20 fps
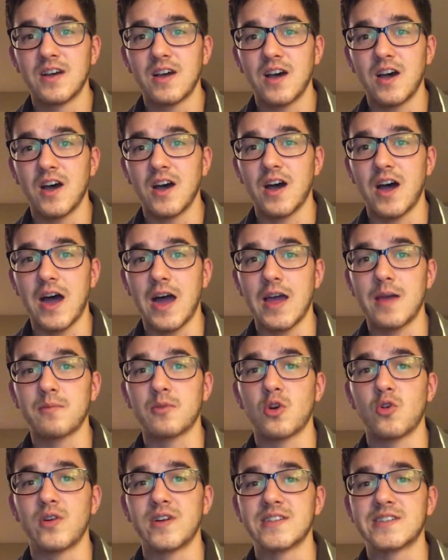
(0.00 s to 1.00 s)
I am
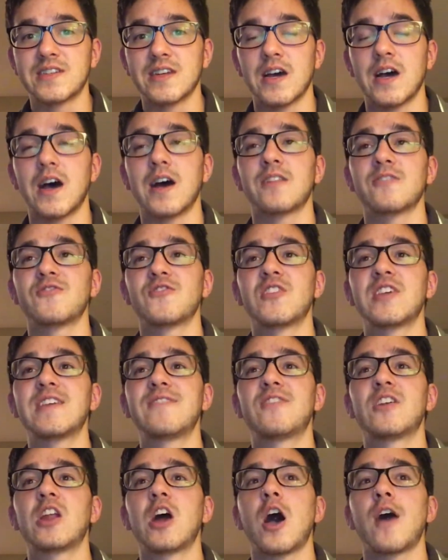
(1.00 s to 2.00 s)
going to
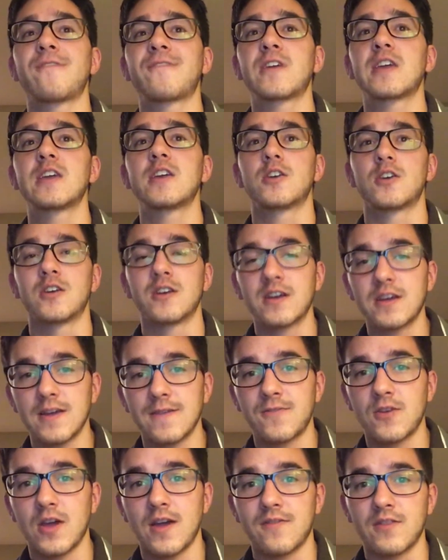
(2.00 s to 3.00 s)
leave it off here.
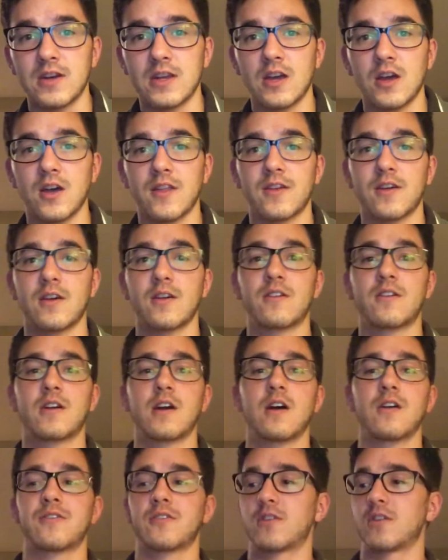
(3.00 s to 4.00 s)
If you have any
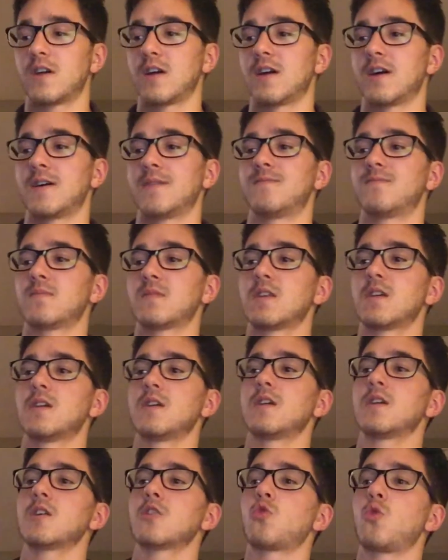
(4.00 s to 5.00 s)
other
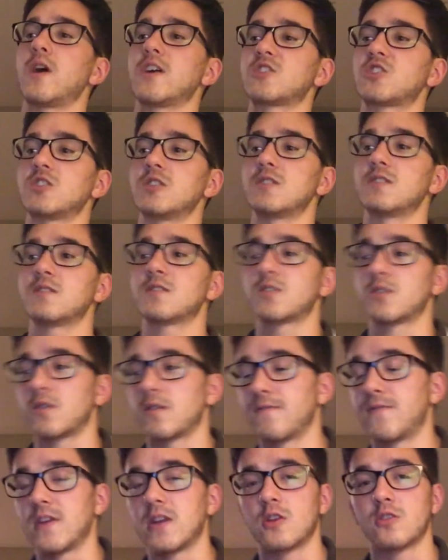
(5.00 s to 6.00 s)
questions
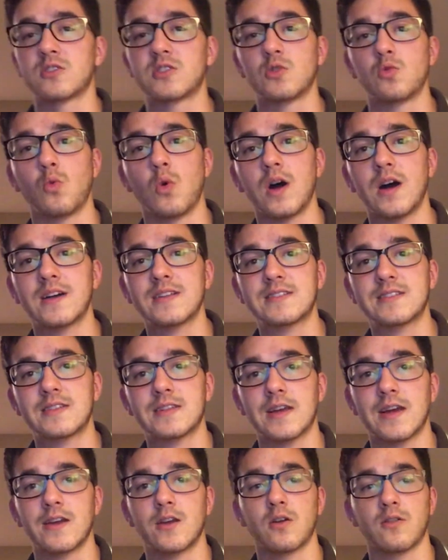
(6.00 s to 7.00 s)
or videos you
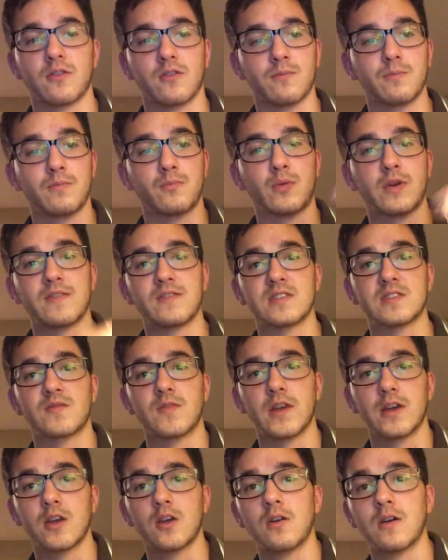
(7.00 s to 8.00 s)
want, I know the previous
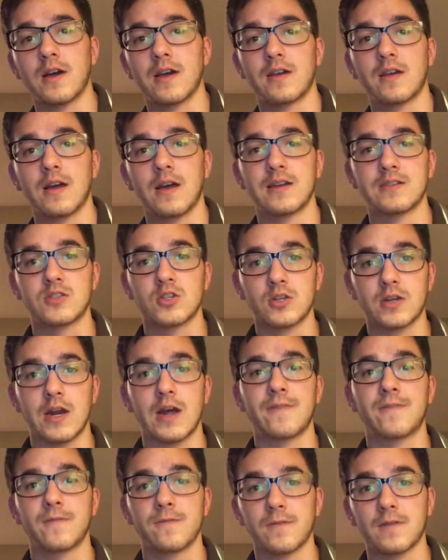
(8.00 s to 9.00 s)
video, I took it
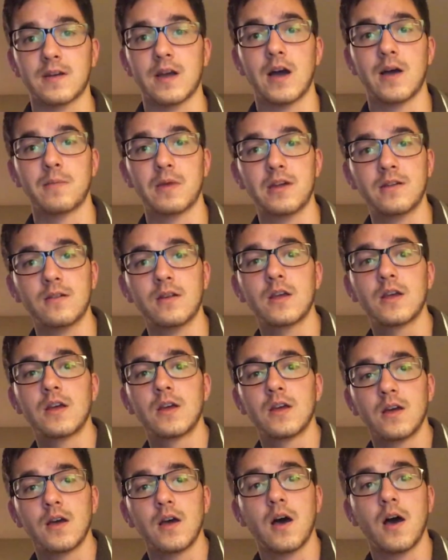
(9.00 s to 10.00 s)
off of a comment.
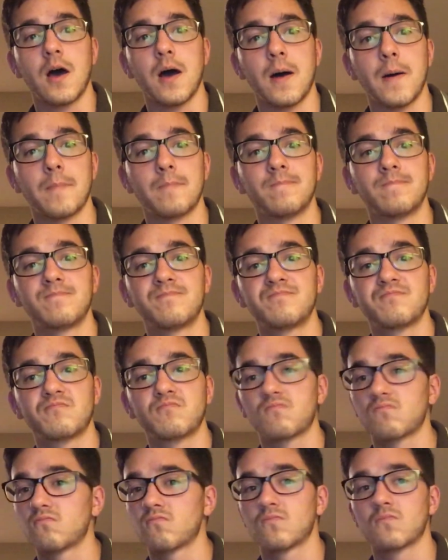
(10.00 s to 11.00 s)

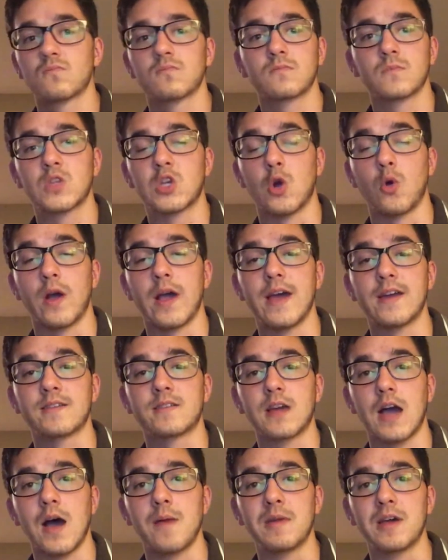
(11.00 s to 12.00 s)
Go
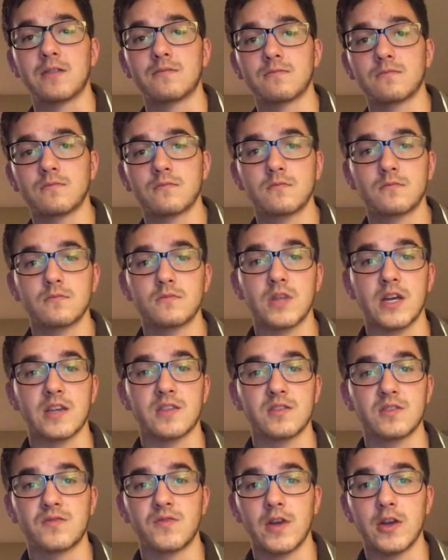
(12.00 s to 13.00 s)
ahead, comment. Like
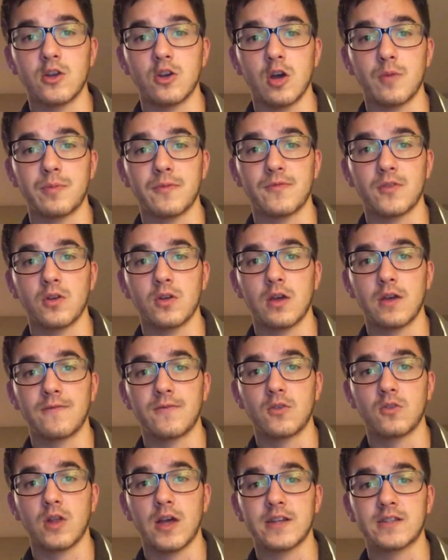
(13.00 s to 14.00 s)
this video up if
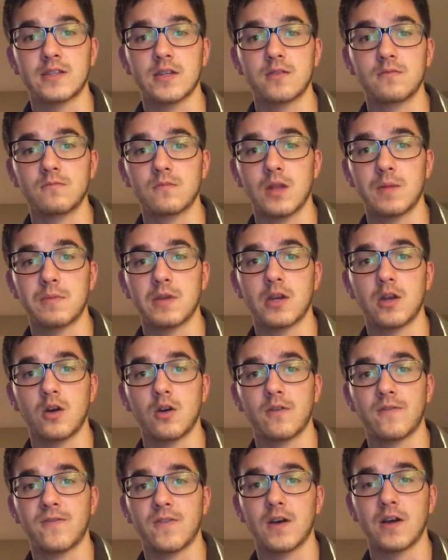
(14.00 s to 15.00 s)
you liked it. Let me
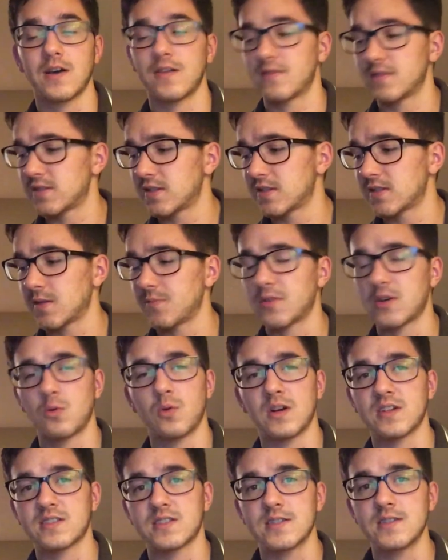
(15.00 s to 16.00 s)
know if this is something you
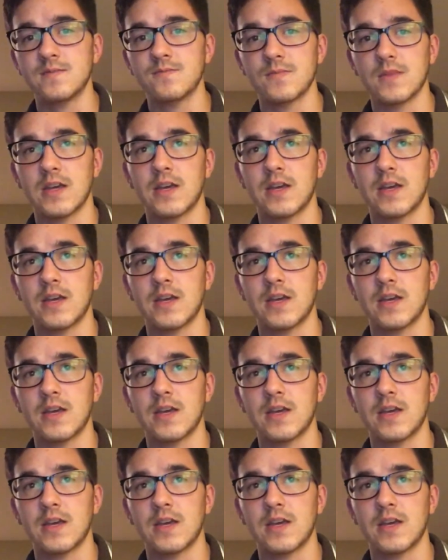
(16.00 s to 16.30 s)
want to see.